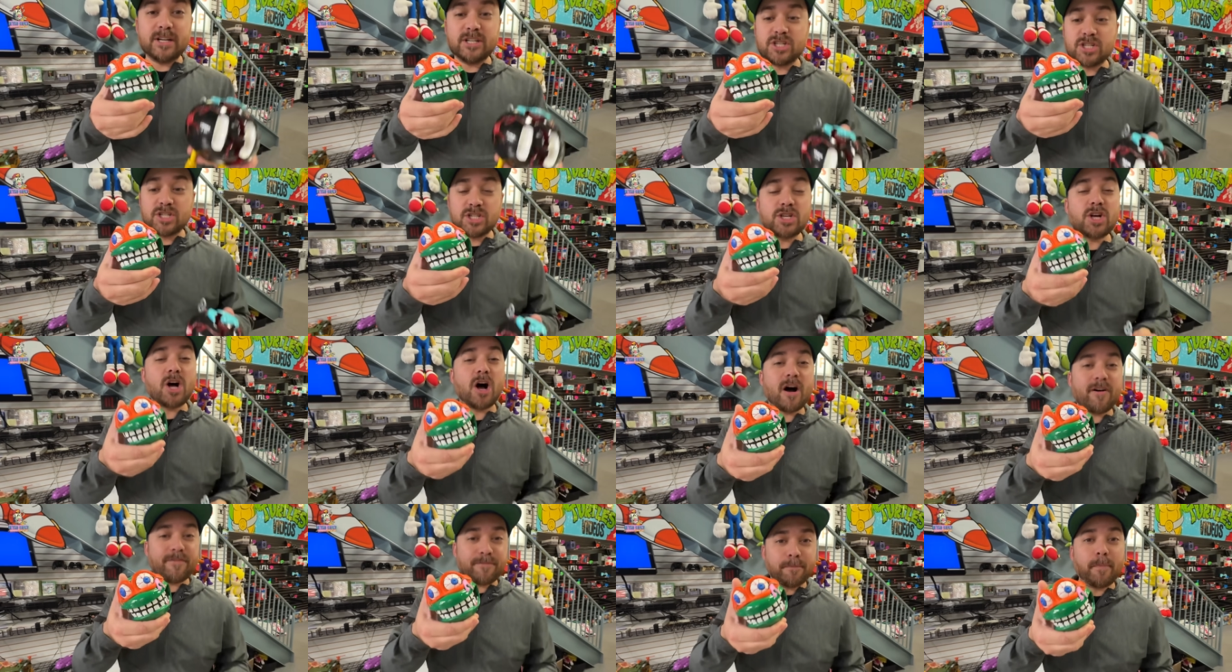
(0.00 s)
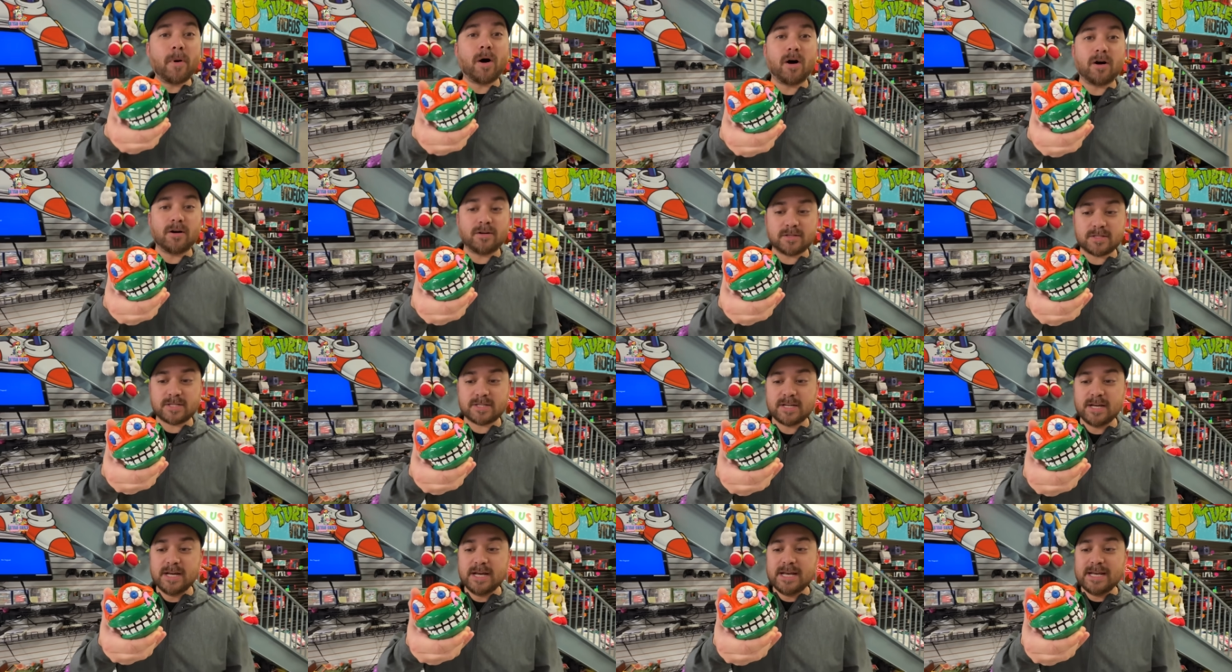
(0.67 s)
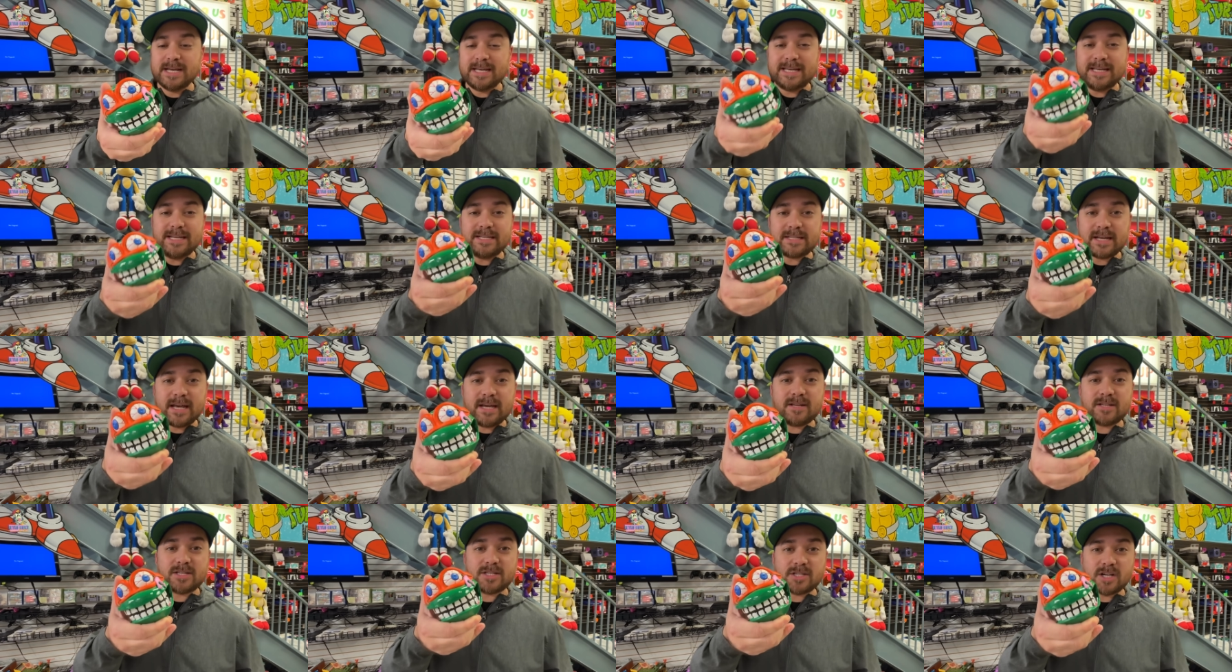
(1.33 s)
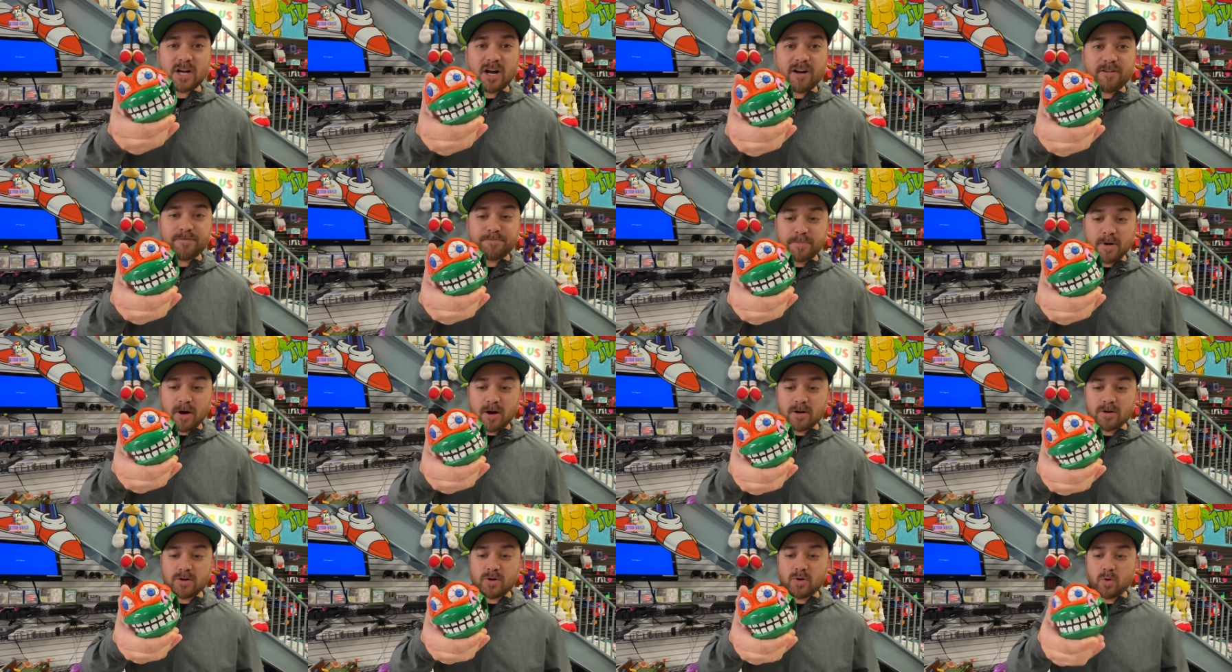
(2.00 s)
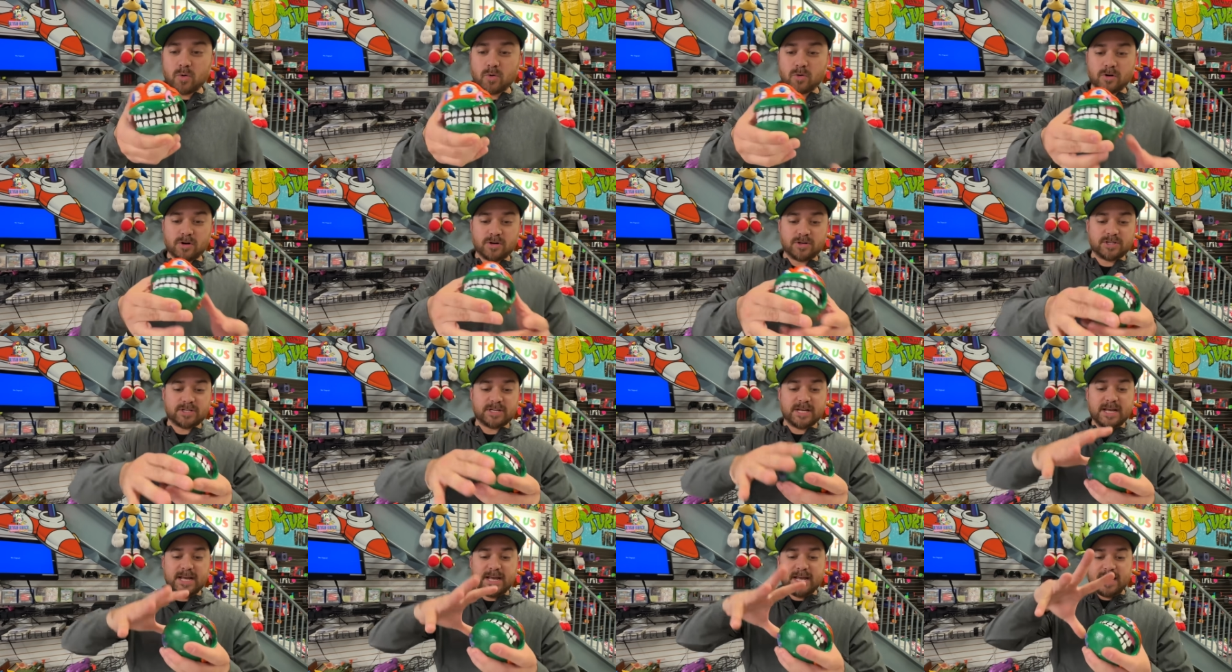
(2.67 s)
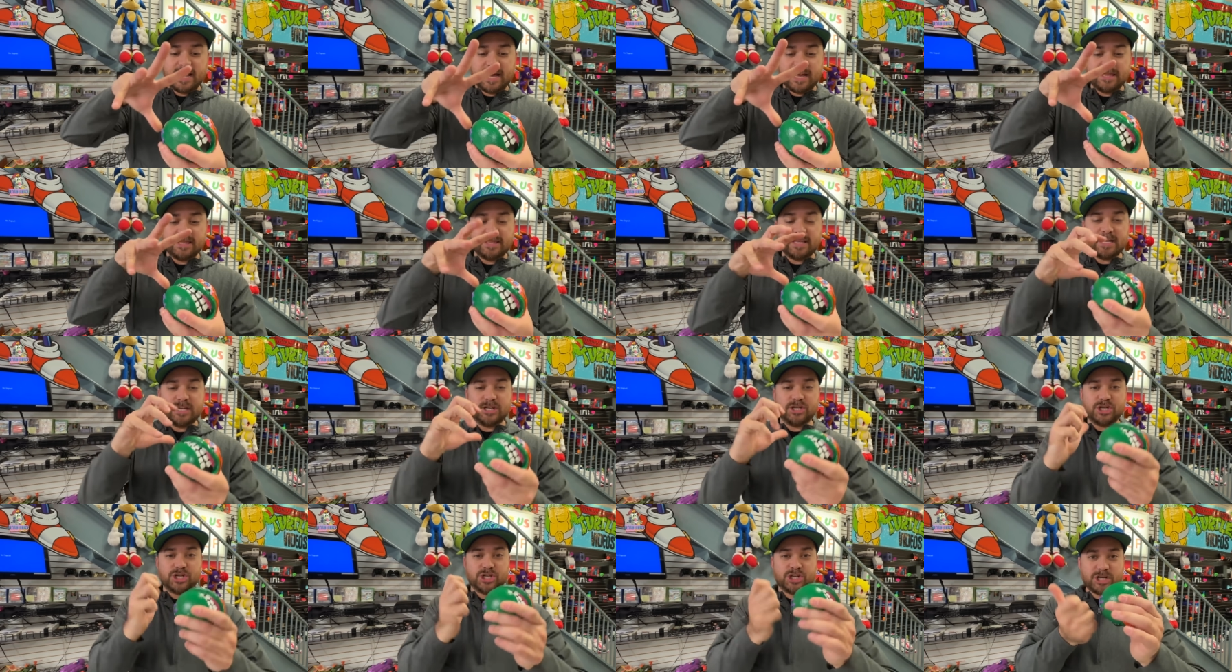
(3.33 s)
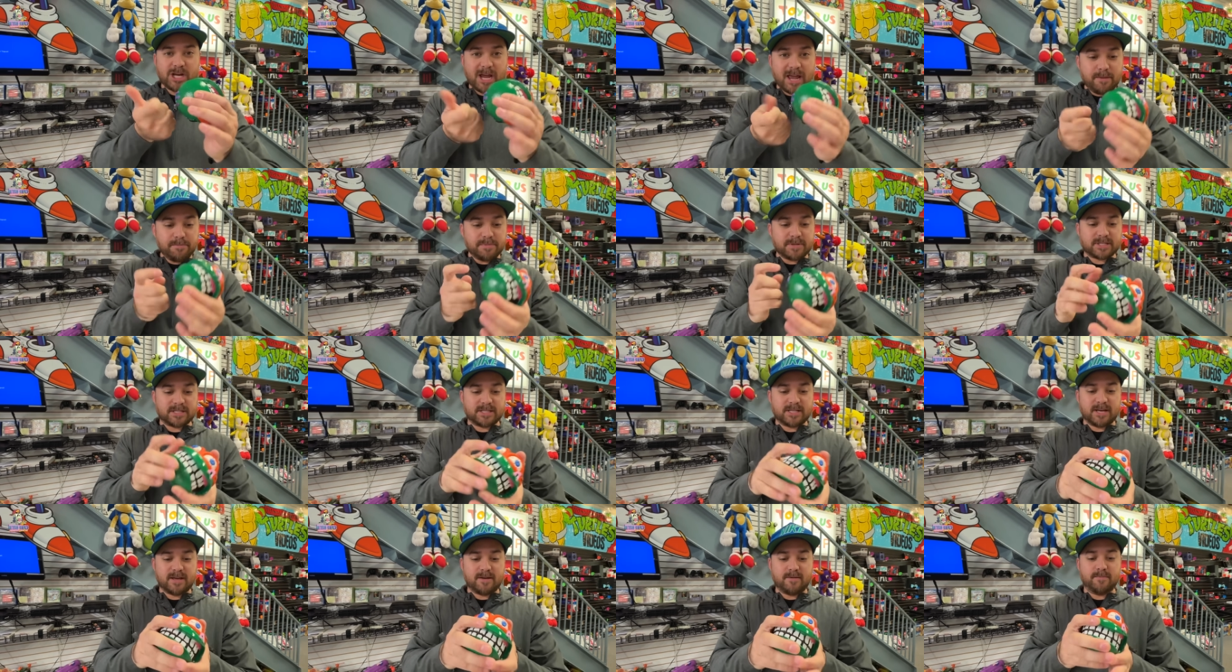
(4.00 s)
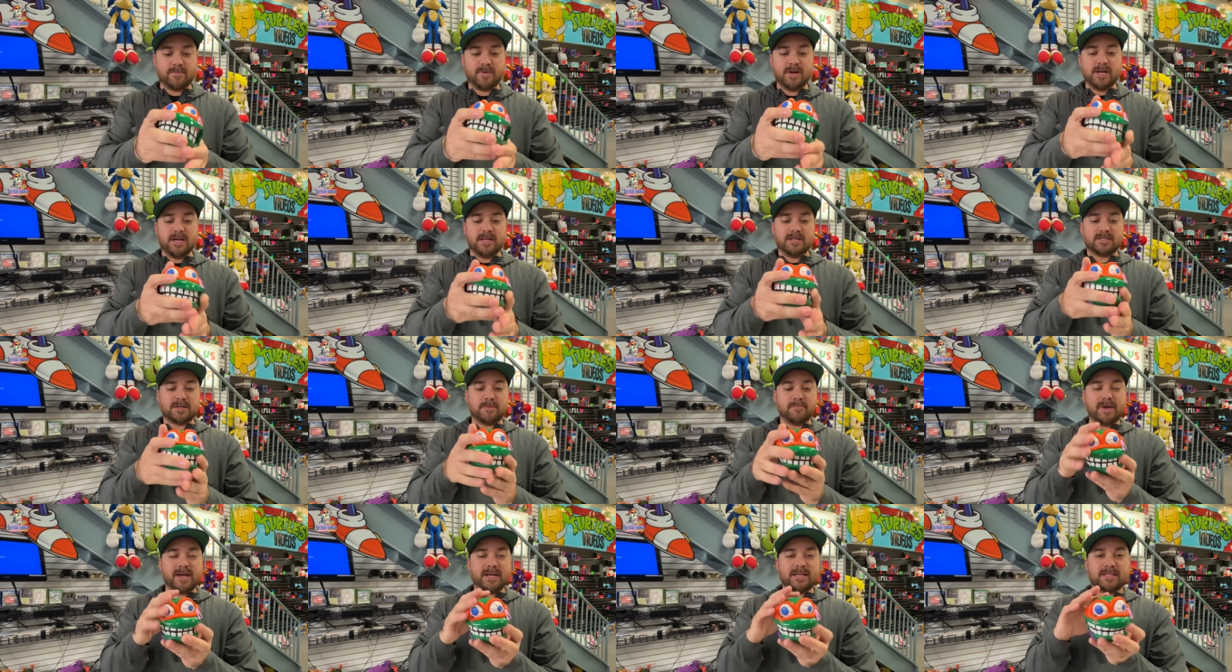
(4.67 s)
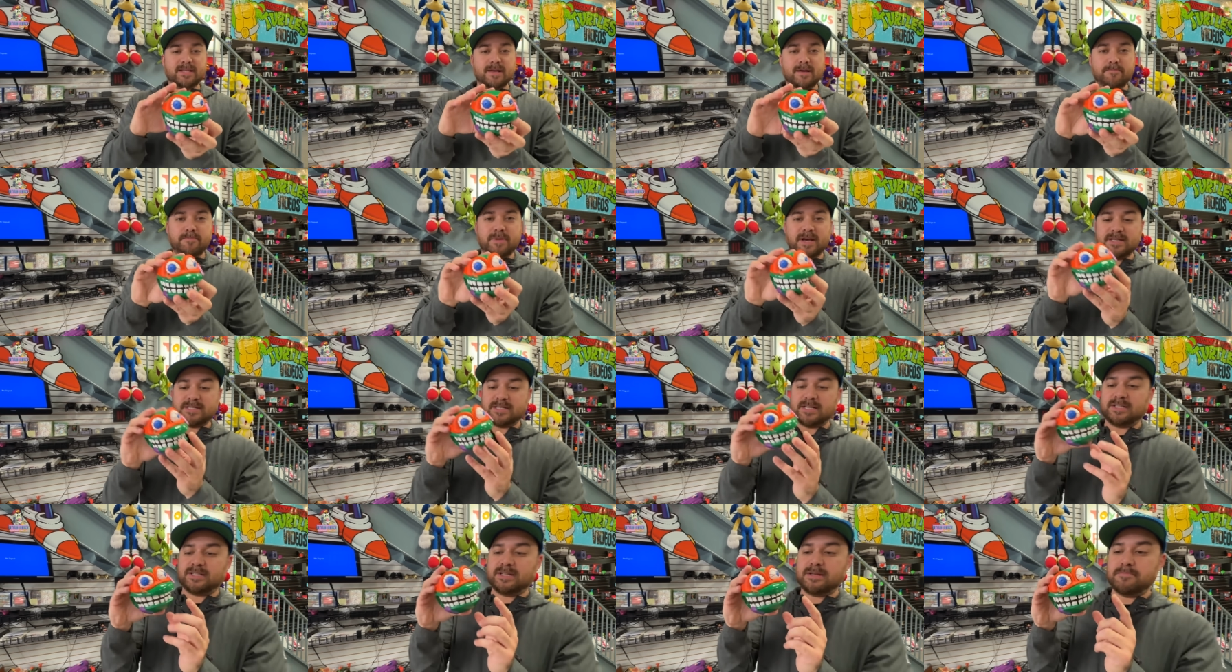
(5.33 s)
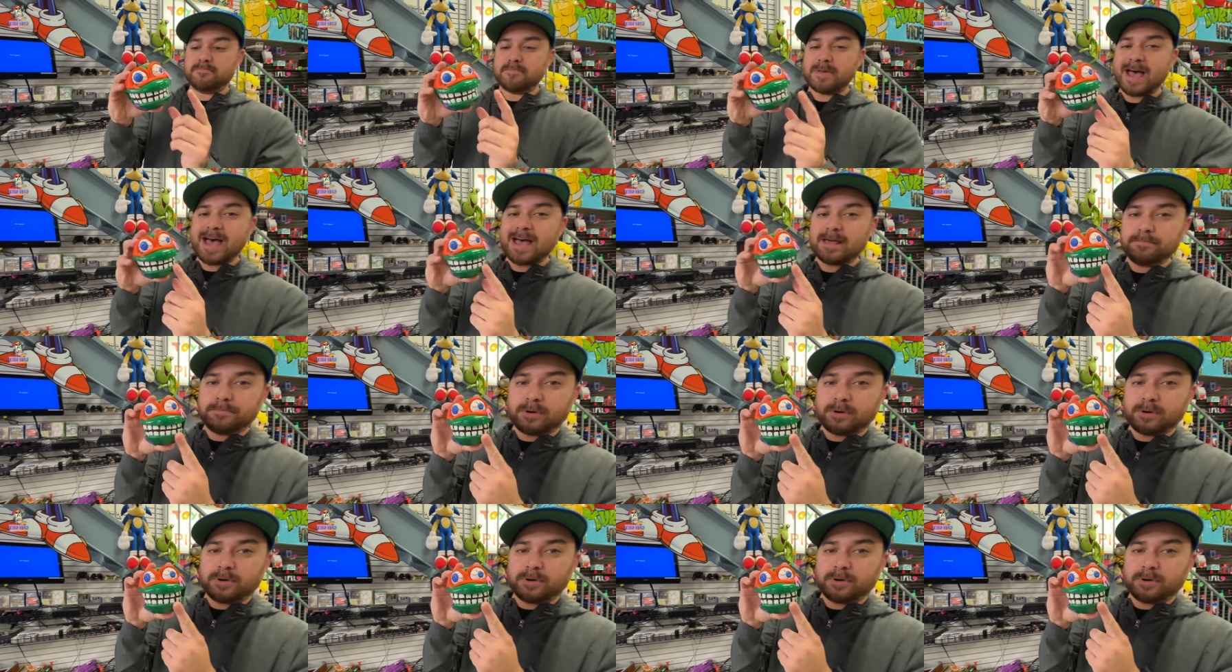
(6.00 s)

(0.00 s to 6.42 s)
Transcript: softballs. He takes softball cores and then shapes them to make them basically mad